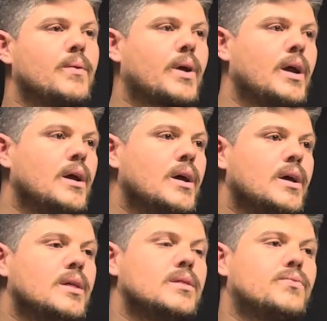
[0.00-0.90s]
Okay,
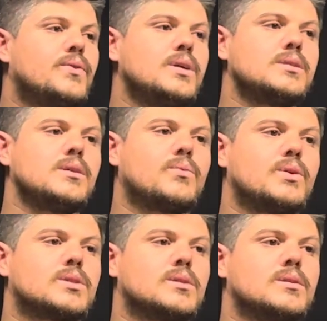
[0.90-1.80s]
the first
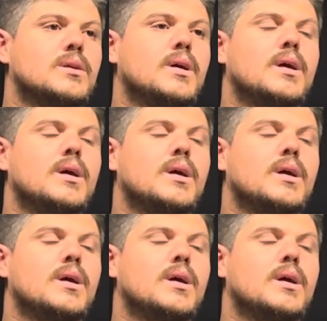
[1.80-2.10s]
equations